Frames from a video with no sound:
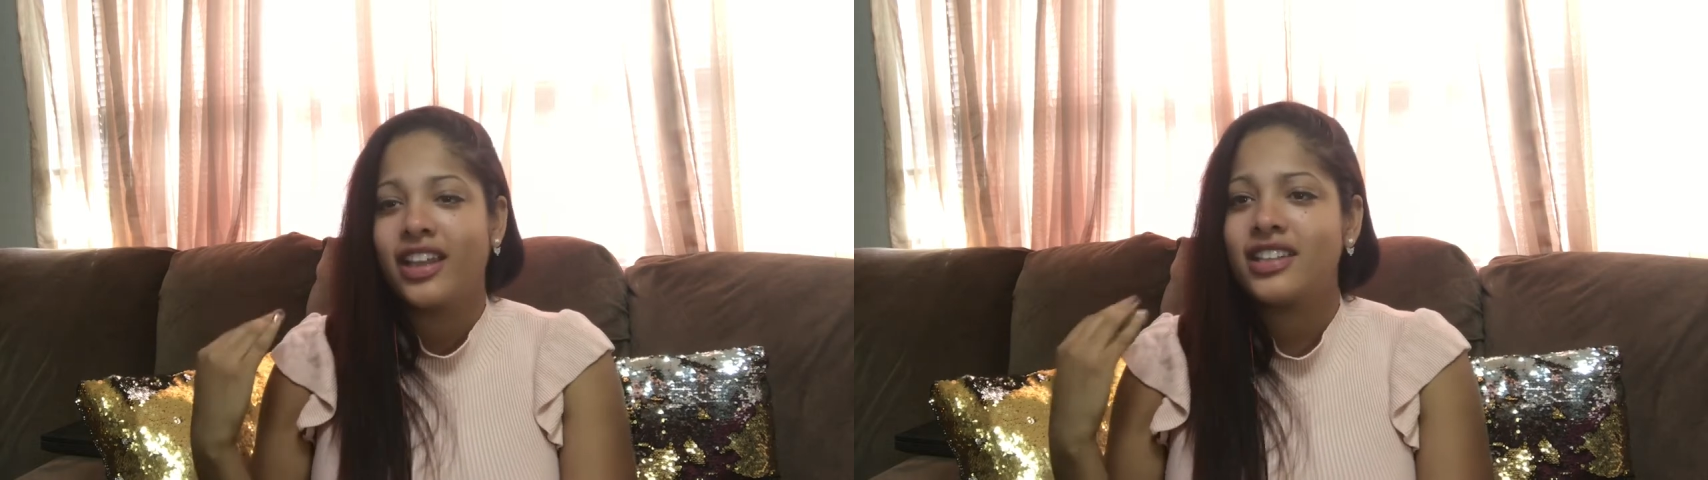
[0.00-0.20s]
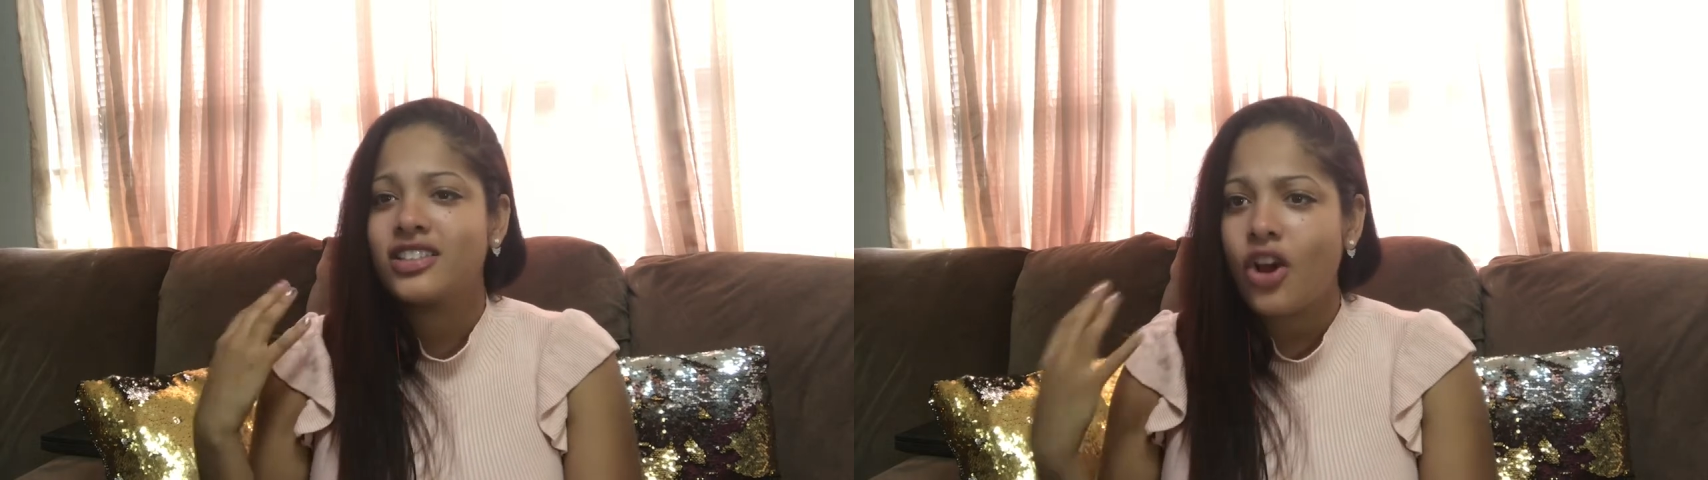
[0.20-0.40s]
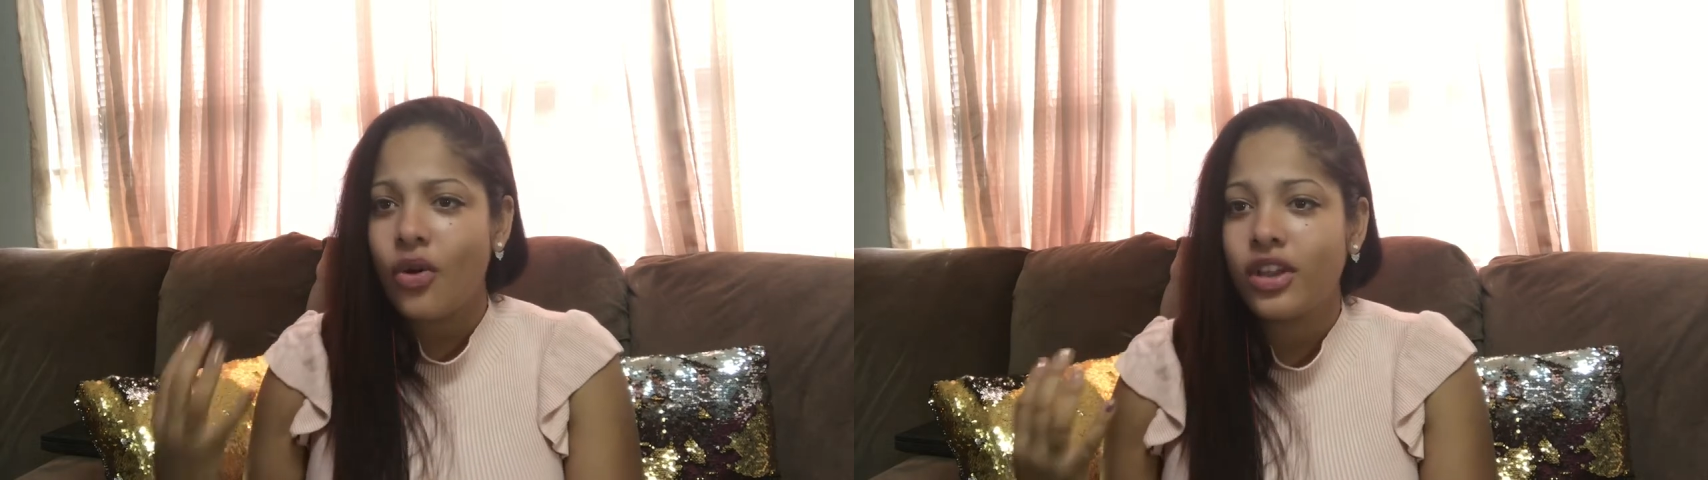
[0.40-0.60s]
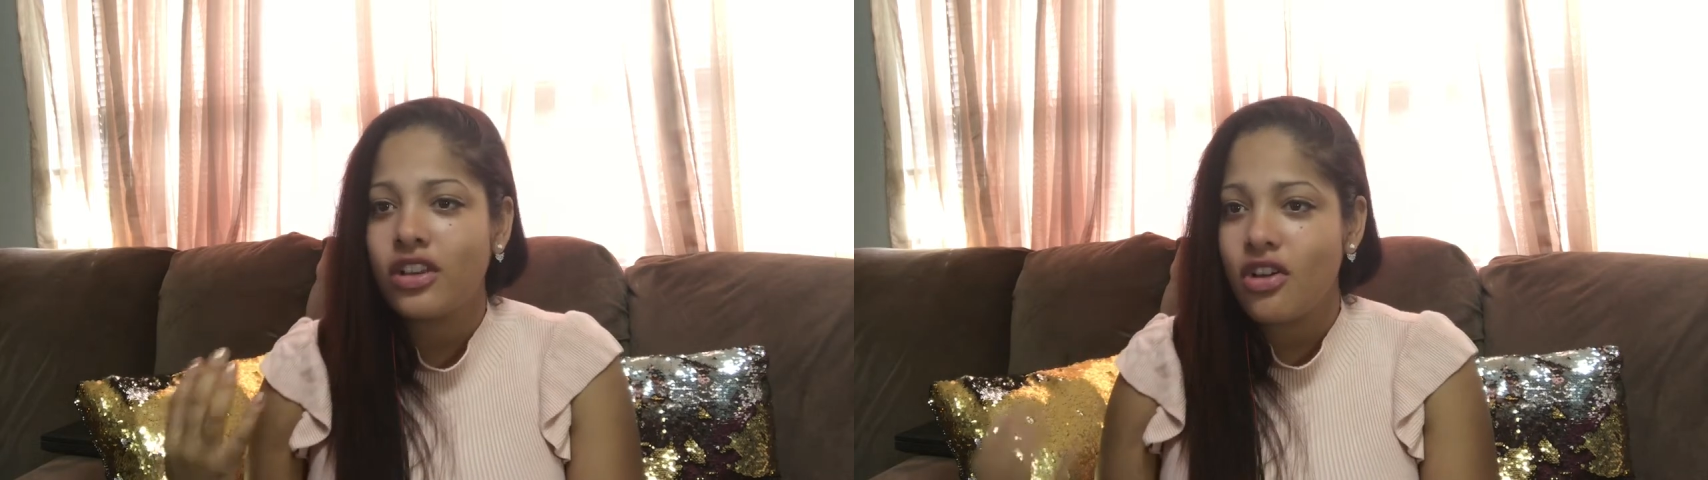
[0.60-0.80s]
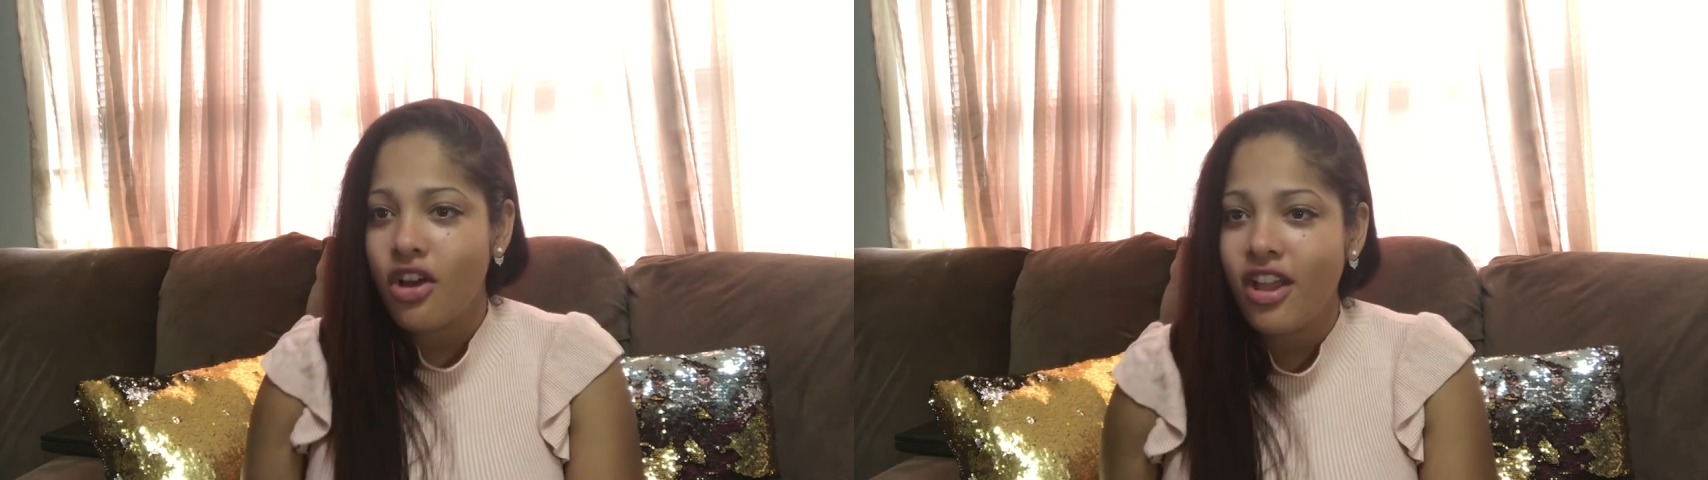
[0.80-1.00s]
is
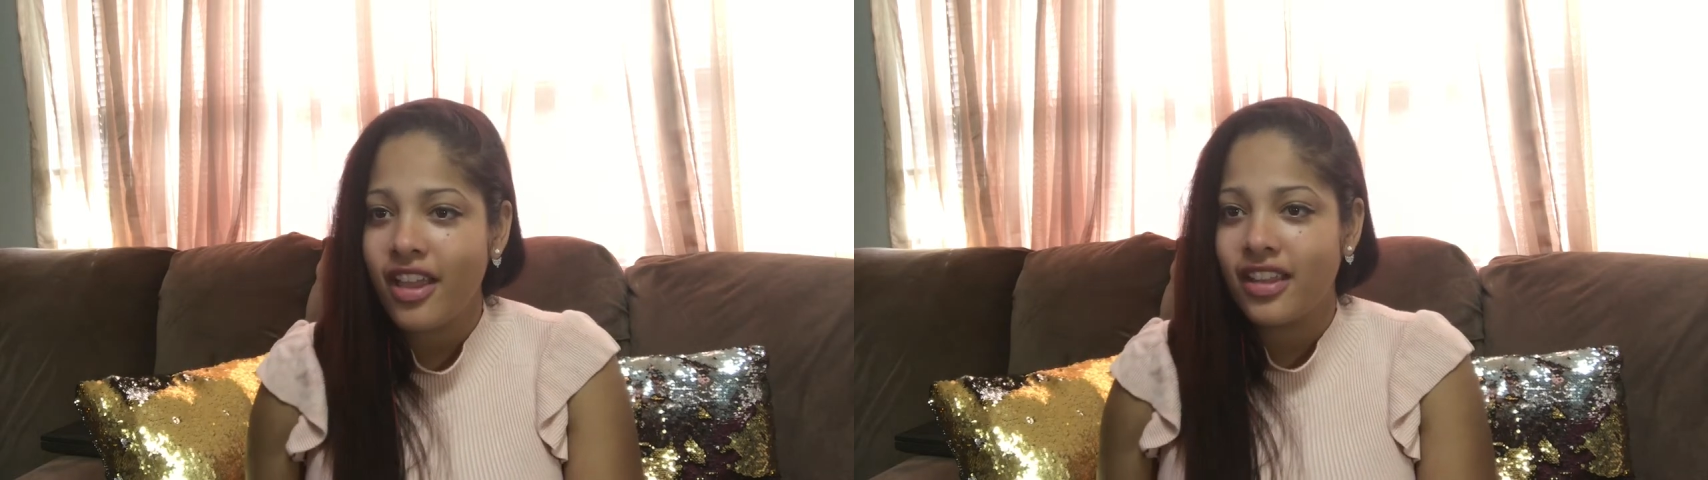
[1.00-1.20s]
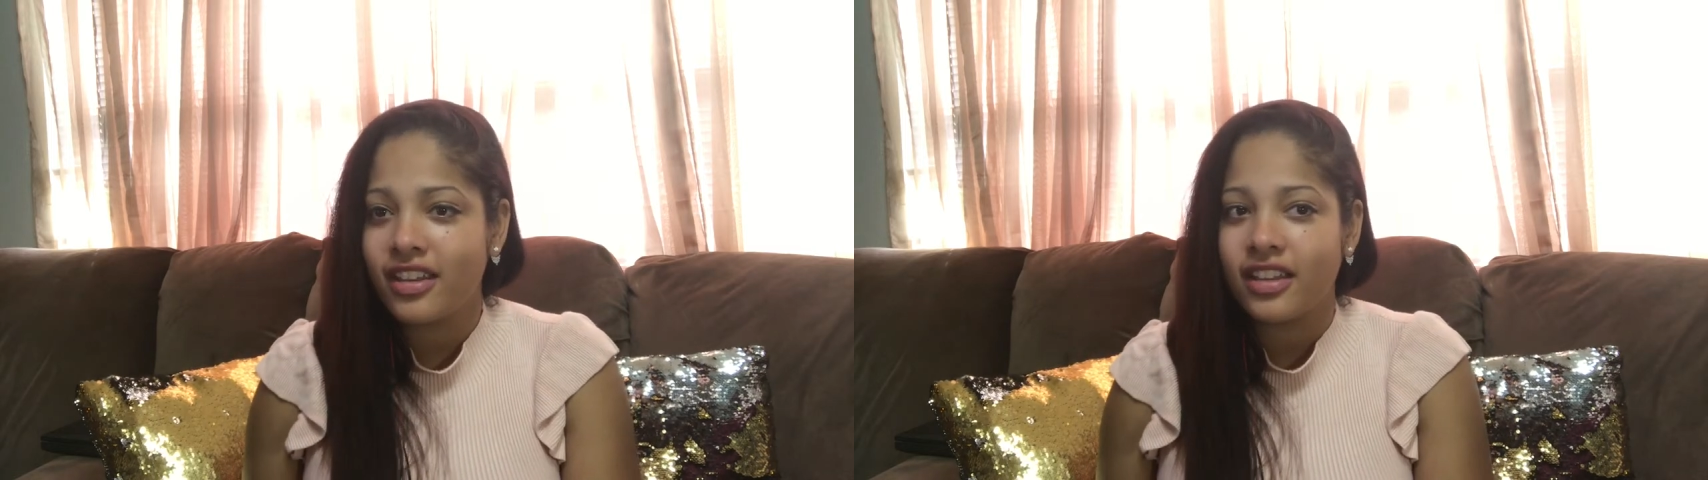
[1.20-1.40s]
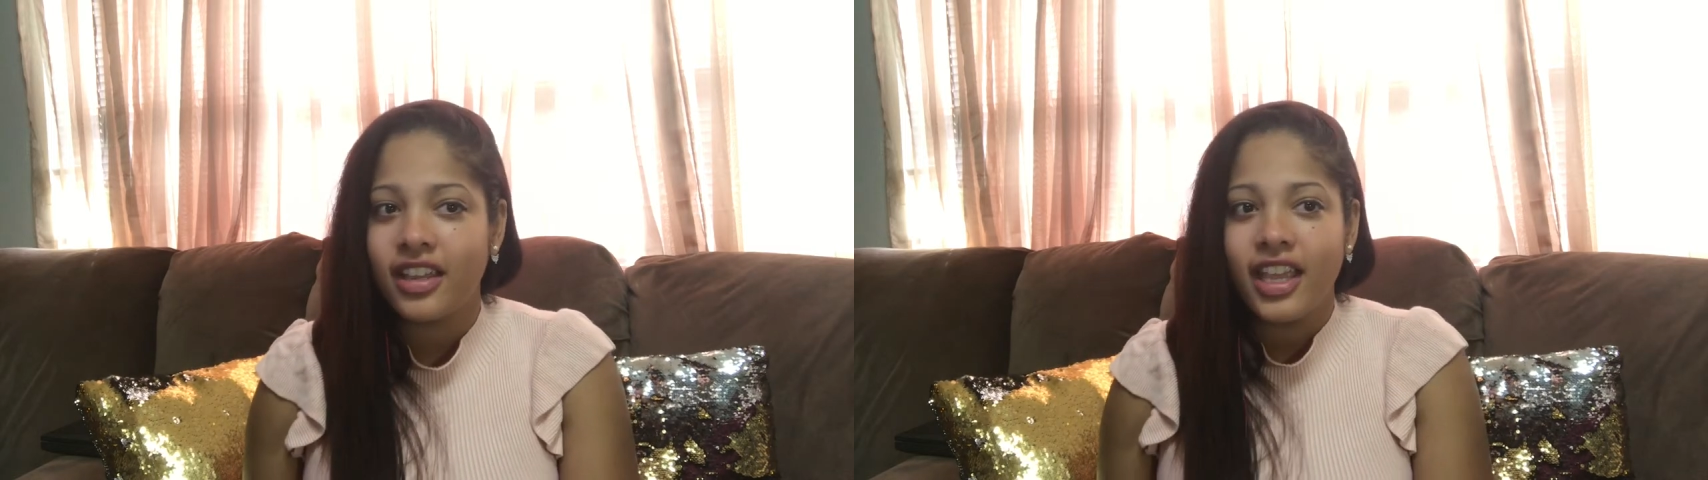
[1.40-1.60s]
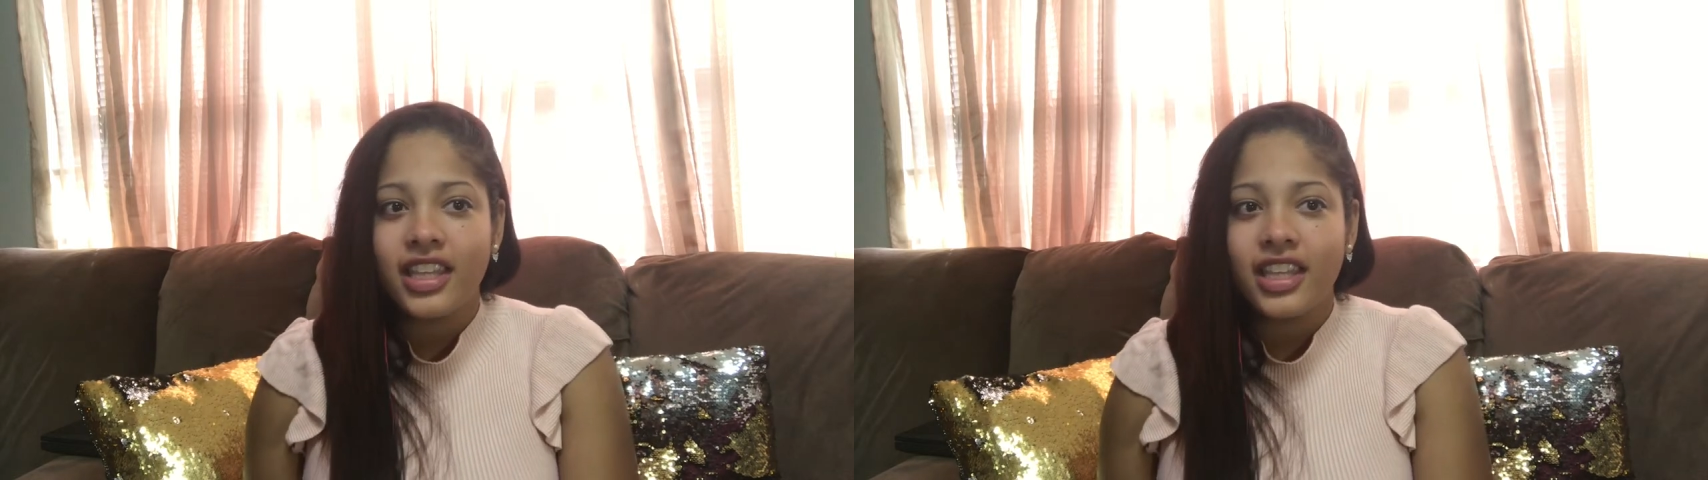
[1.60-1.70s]
going on?